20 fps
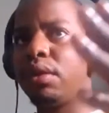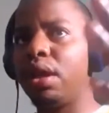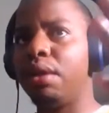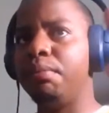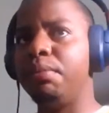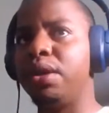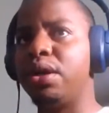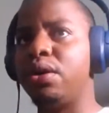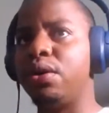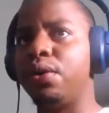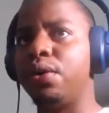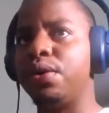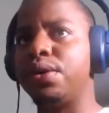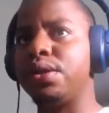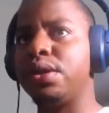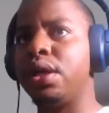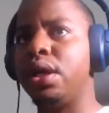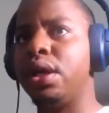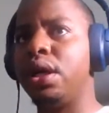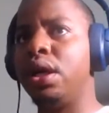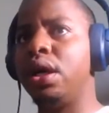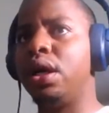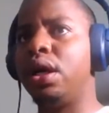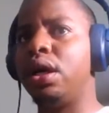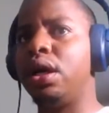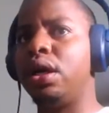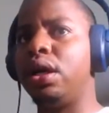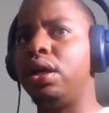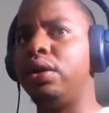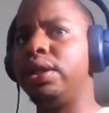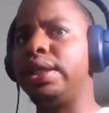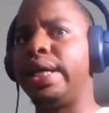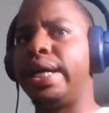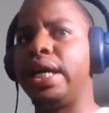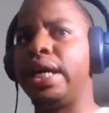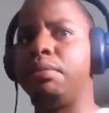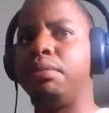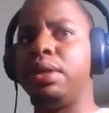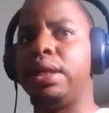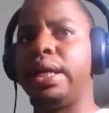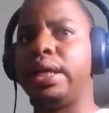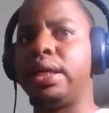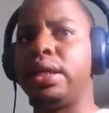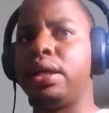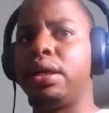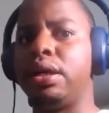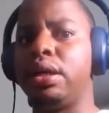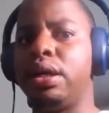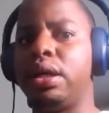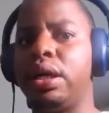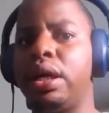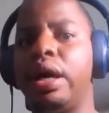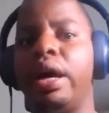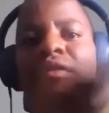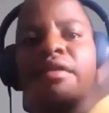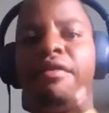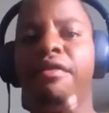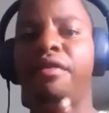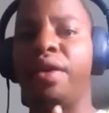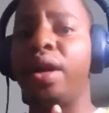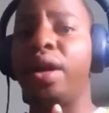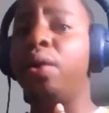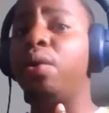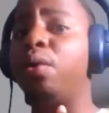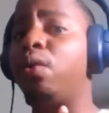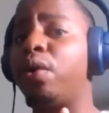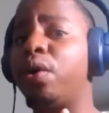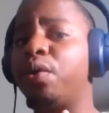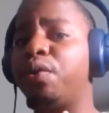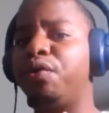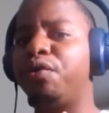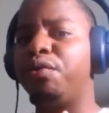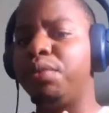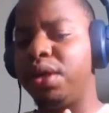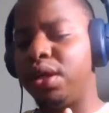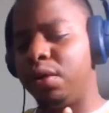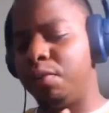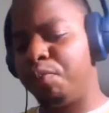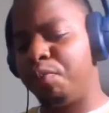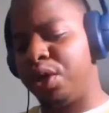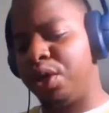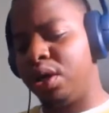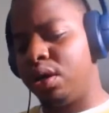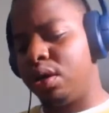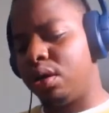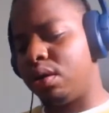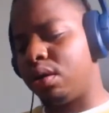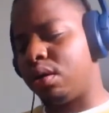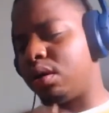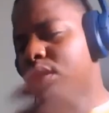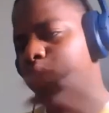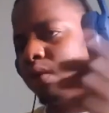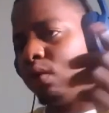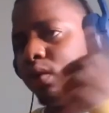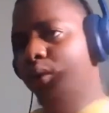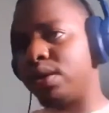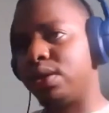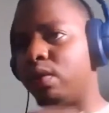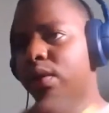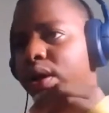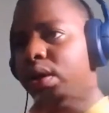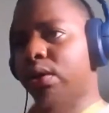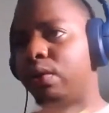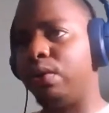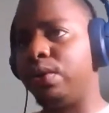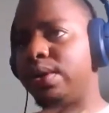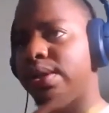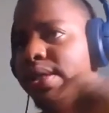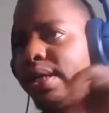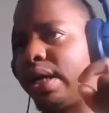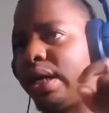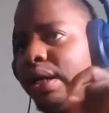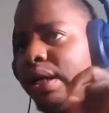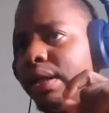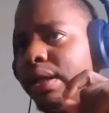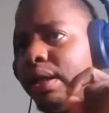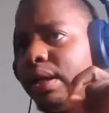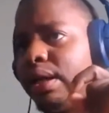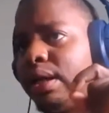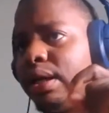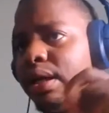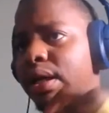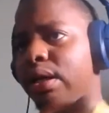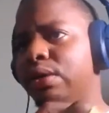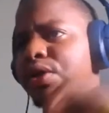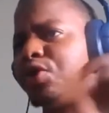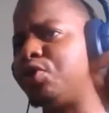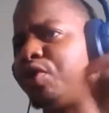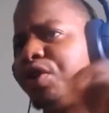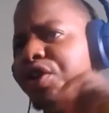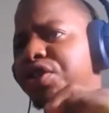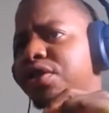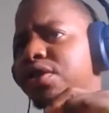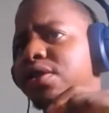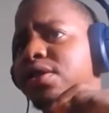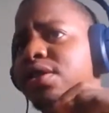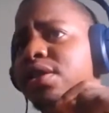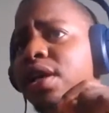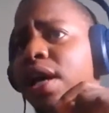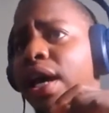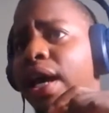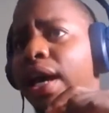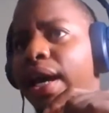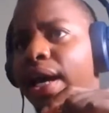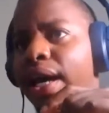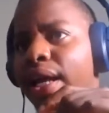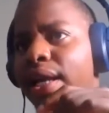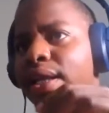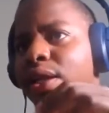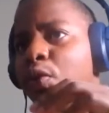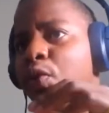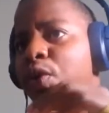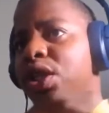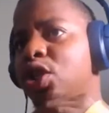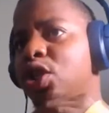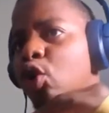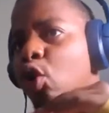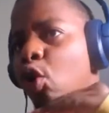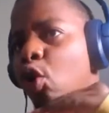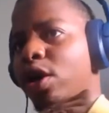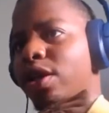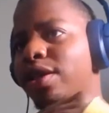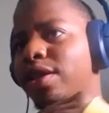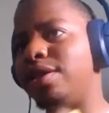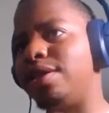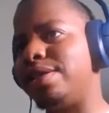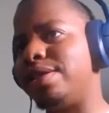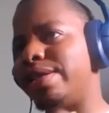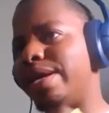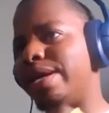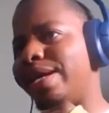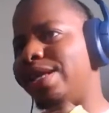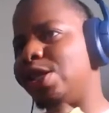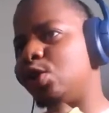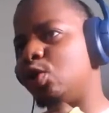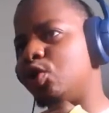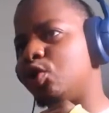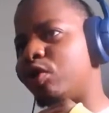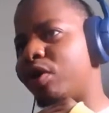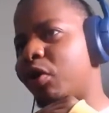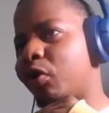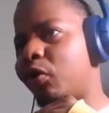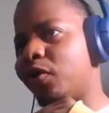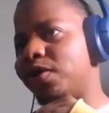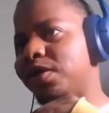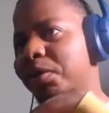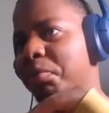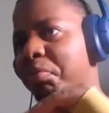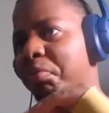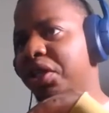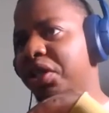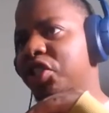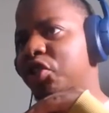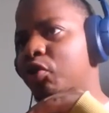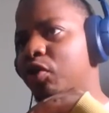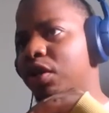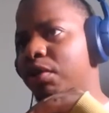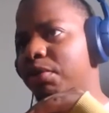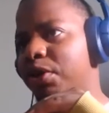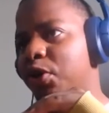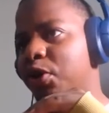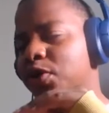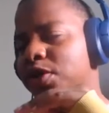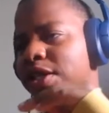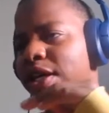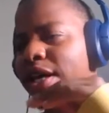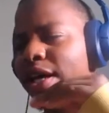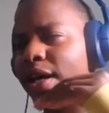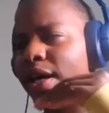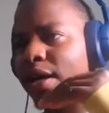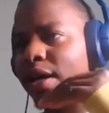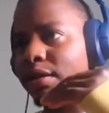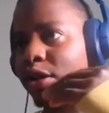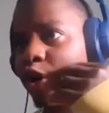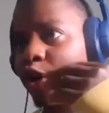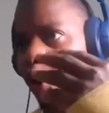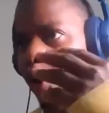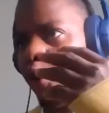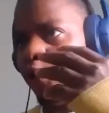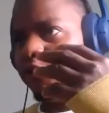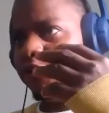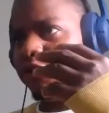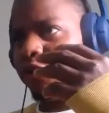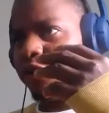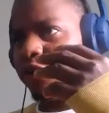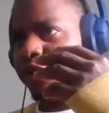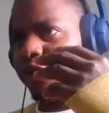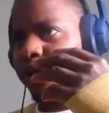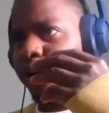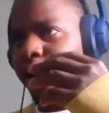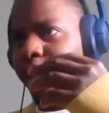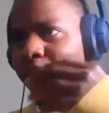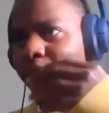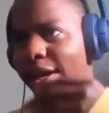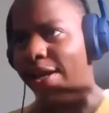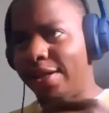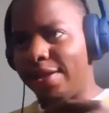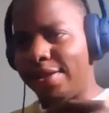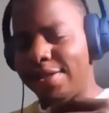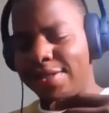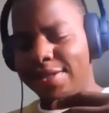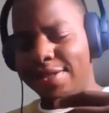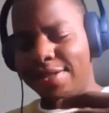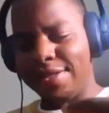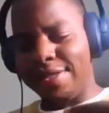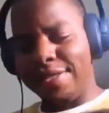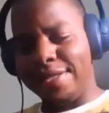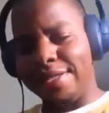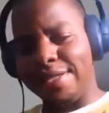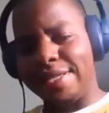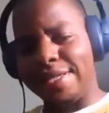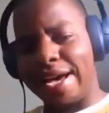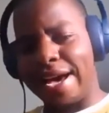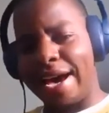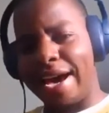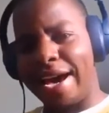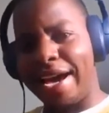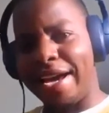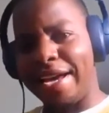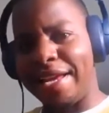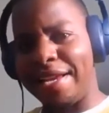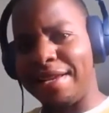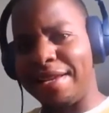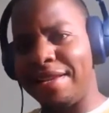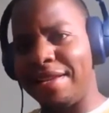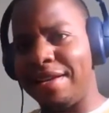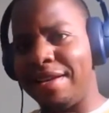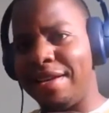because not I, but like I have a friend who worked with me, who was the one who designed the illustrations, and we took the Design Sutra concept literally because the cover it's designed